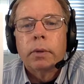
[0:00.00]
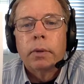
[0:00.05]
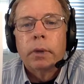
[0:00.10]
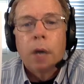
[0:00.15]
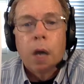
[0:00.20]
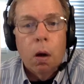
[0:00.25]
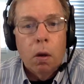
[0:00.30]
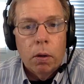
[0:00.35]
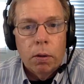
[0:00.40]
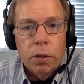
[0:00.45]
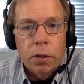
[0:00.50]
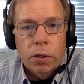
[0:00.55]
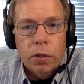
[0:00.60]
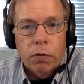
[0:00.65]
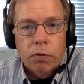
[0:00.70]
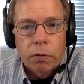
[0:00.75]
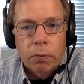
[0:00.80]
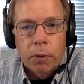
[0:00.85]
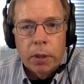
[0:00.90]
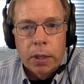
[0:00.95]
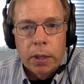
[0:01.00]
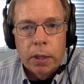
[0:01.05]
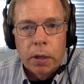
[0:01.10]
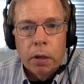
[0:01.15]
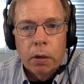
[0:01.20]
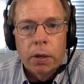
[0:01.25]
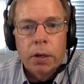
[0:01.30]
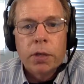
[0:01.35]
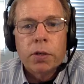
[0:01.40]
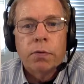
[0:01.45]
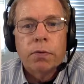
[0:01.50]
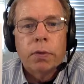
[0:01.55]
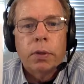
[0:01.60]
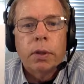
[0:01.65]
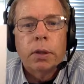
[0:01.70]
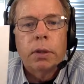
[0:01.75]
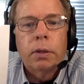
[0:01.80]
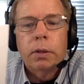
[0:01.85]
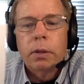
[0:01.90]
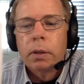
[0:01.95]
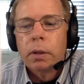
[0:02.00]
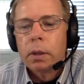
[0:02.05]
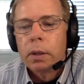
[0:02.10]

Now, all of this is from the NRSV.